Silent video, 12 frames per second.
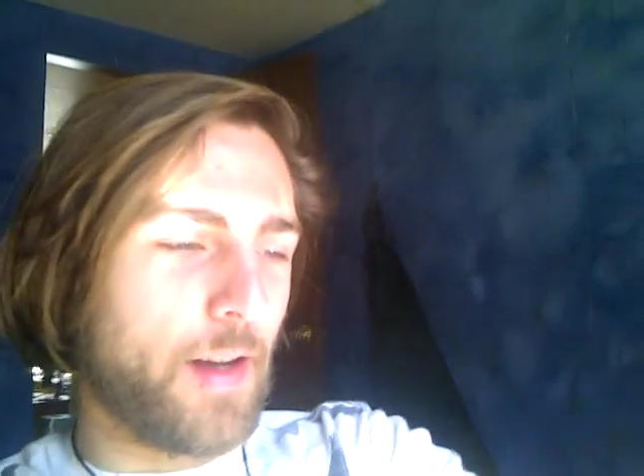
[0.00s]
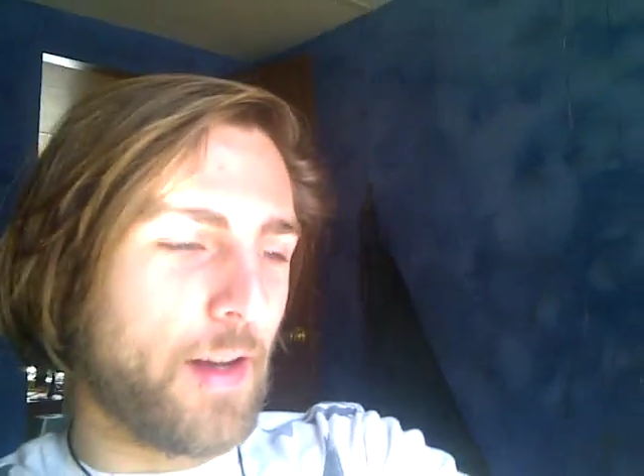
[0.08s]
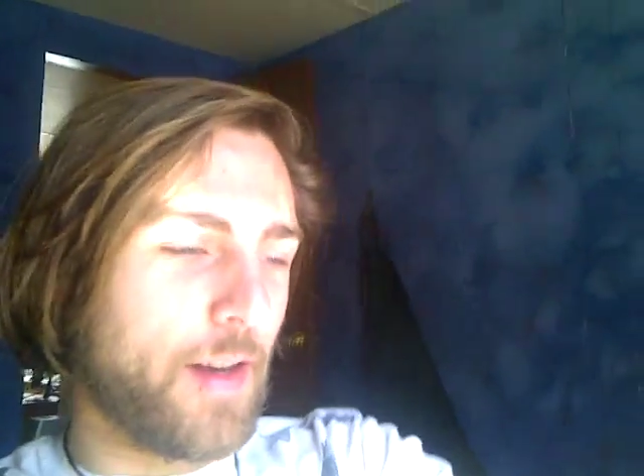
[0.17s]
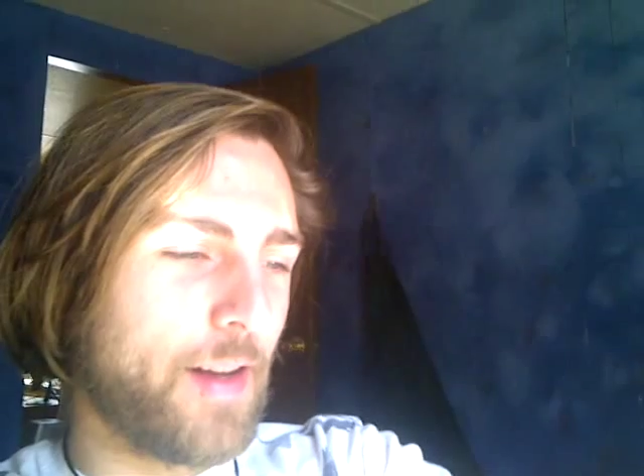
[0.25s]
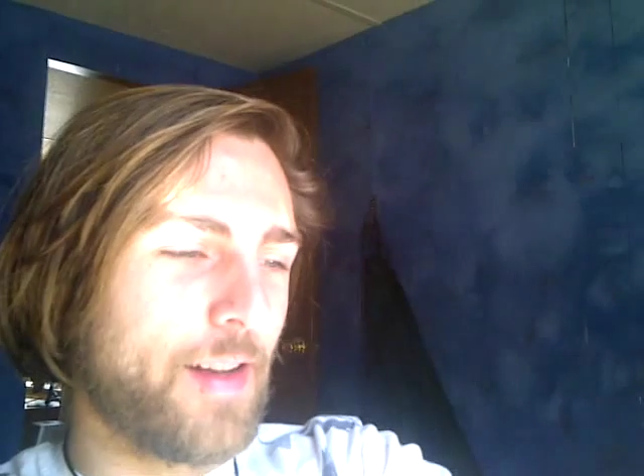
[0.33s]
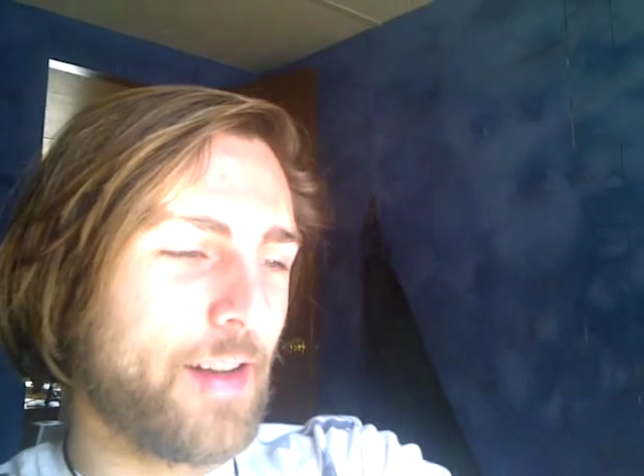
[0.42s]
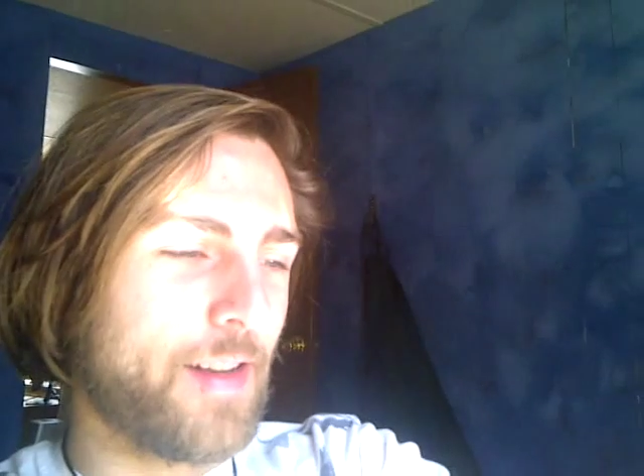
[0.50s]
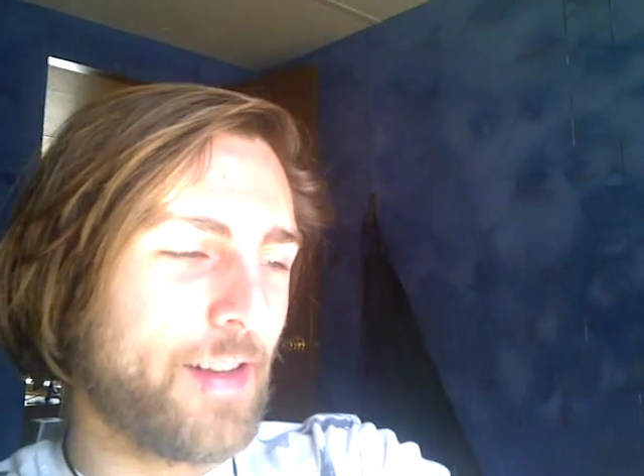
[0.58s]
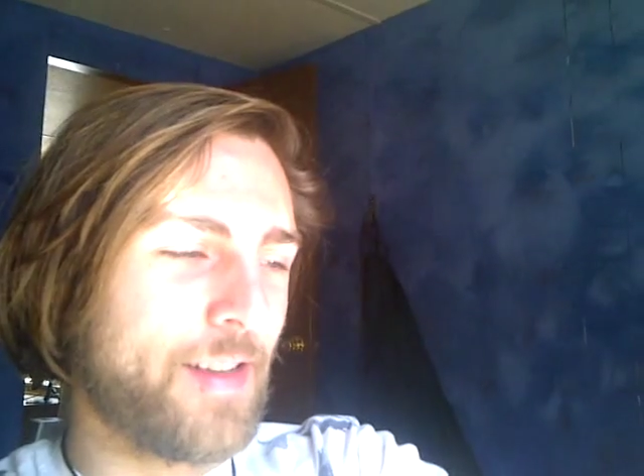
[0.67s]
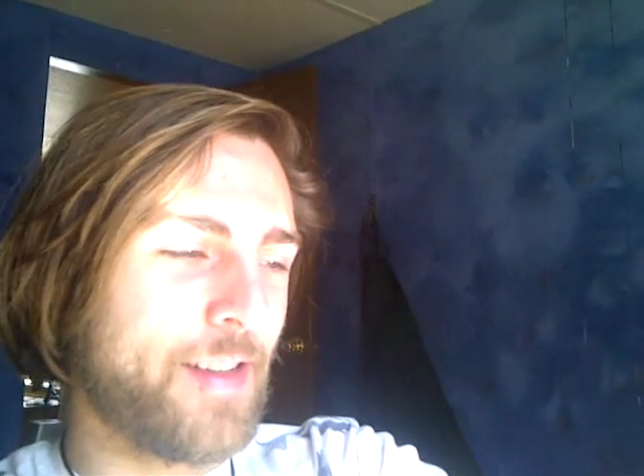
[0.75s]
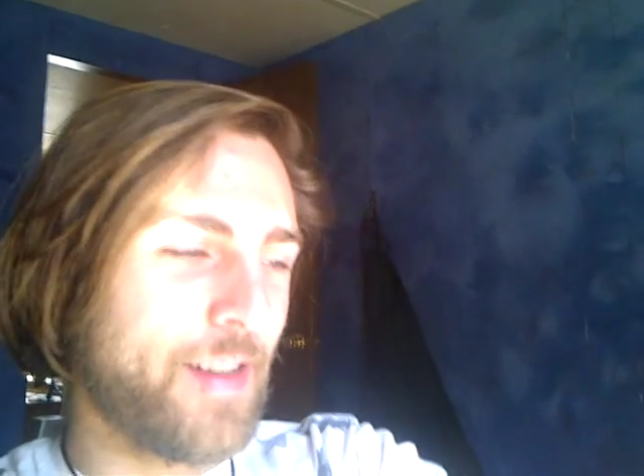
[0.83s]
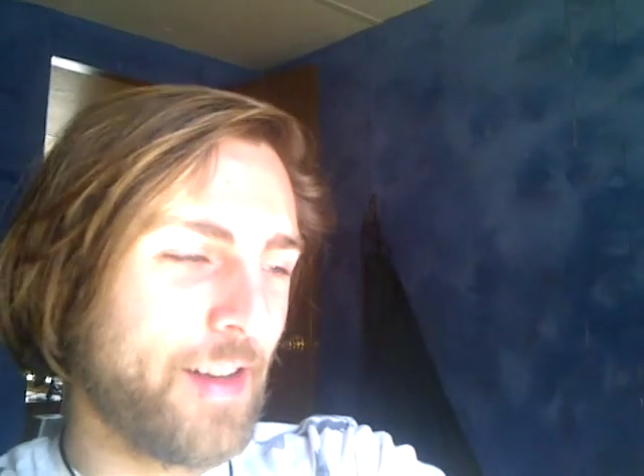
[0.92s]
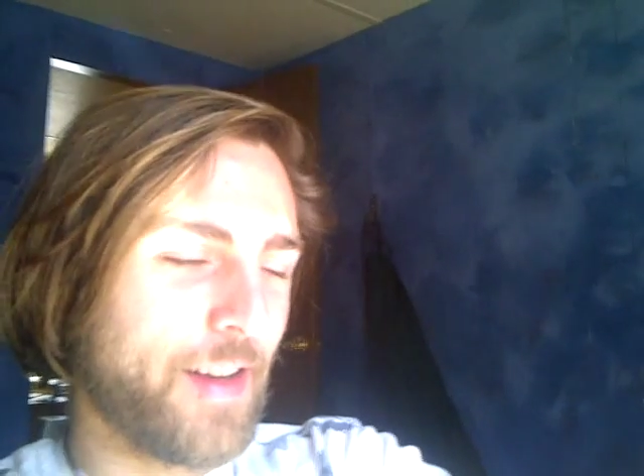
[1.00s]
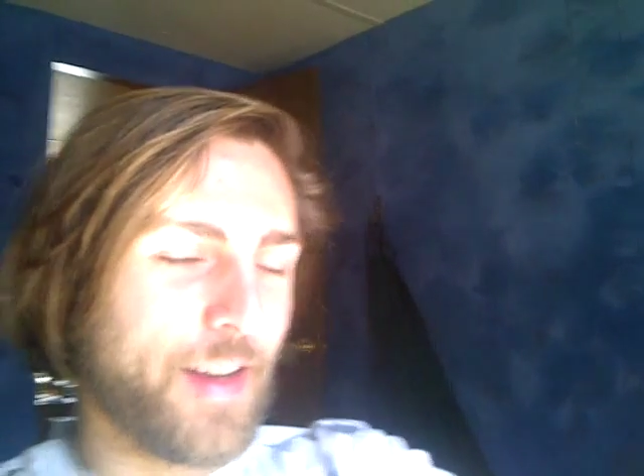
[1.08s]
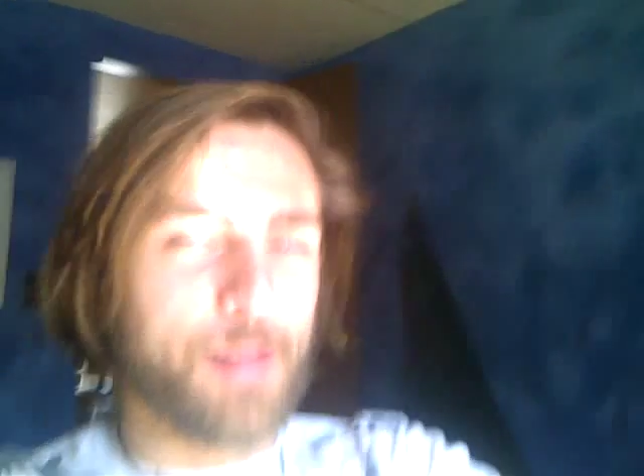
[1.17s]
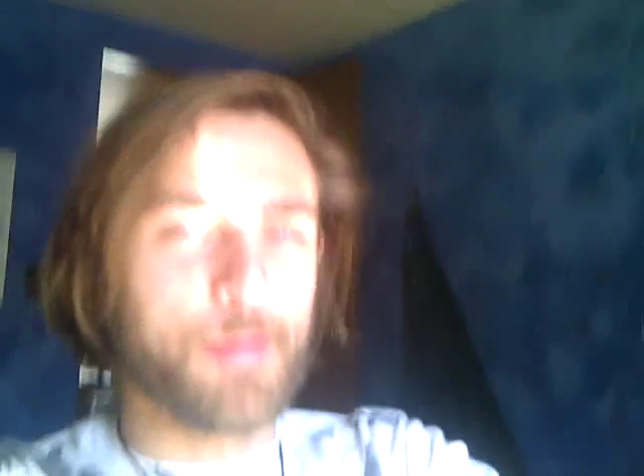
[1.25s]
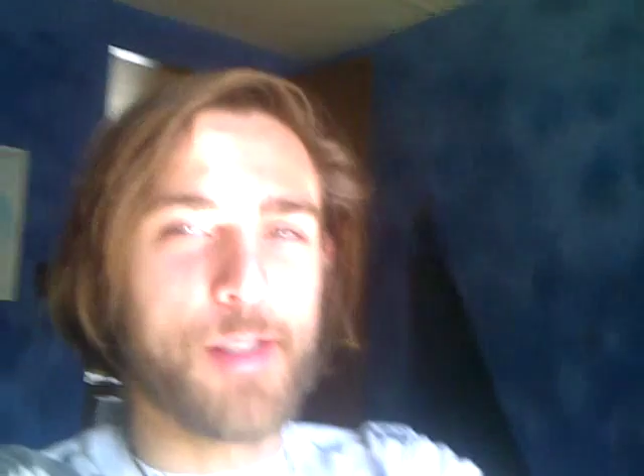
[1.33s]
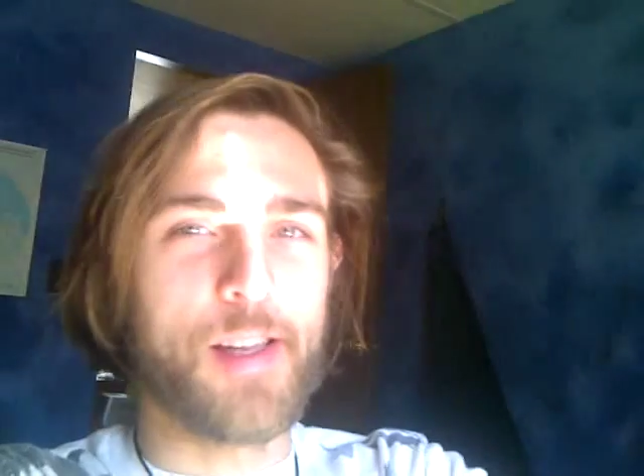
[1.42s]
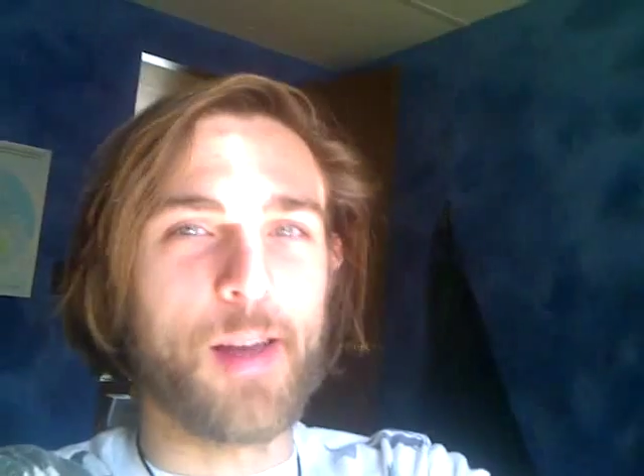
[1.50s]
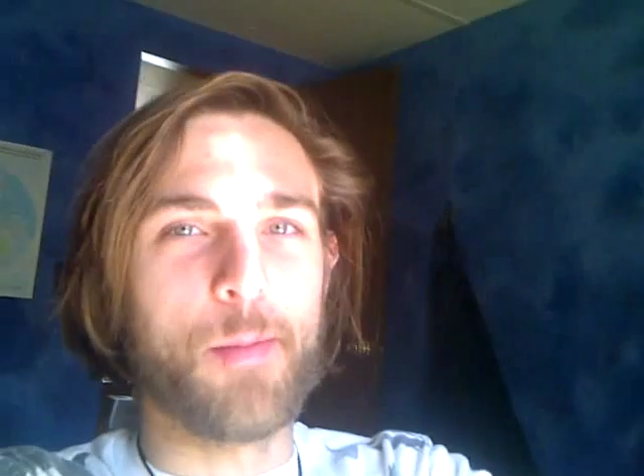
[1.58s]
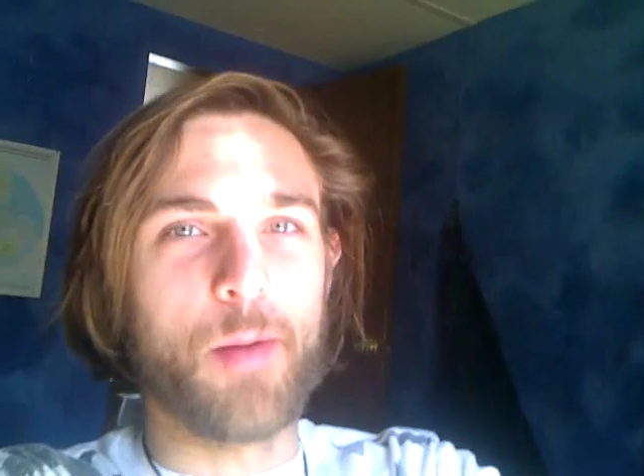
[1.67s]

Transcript: uh, get upset